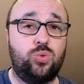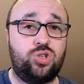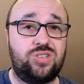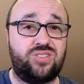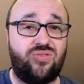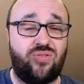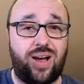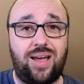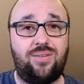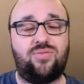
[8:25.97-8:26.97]
which is
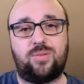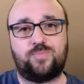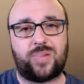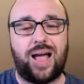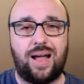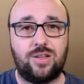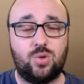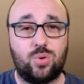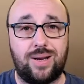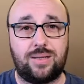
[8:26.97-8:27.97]

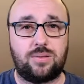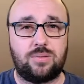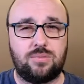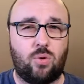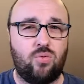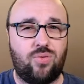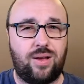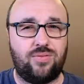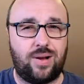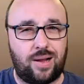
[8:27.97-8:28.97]

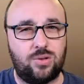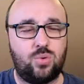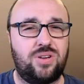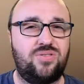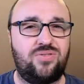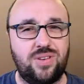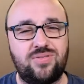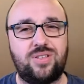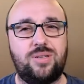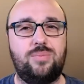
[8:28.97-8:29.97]

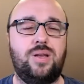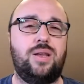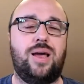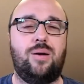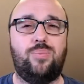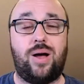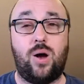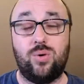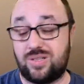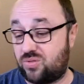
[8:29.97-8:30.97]
550 milliamp
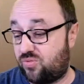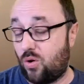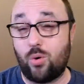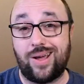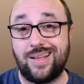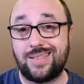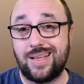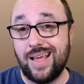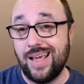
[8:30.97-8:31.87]
hours 4S,